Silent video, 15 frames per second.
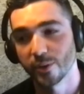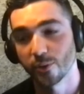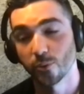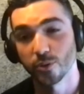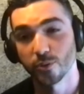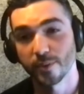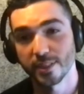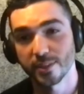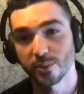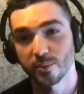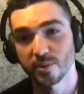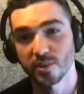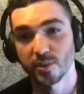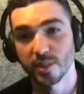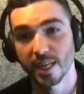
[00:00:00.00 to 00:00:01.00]
all the
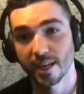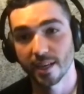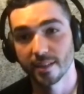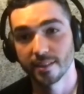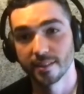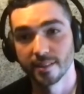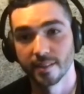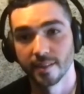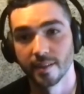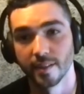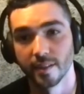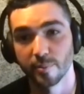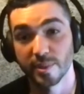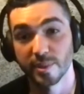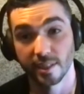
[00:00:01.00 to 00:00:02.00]
resources you can,
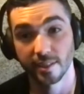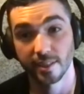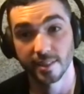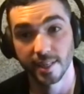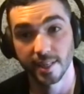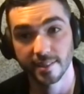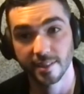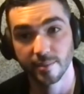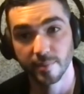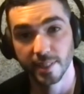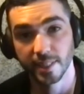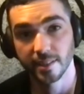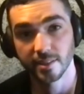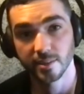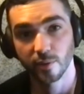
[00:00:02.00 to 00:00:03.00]
particularly as an
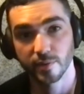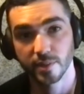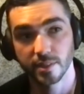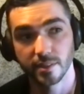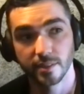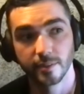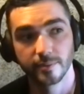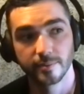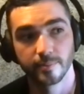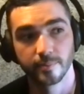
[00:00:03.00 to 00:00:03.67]
SME. There's often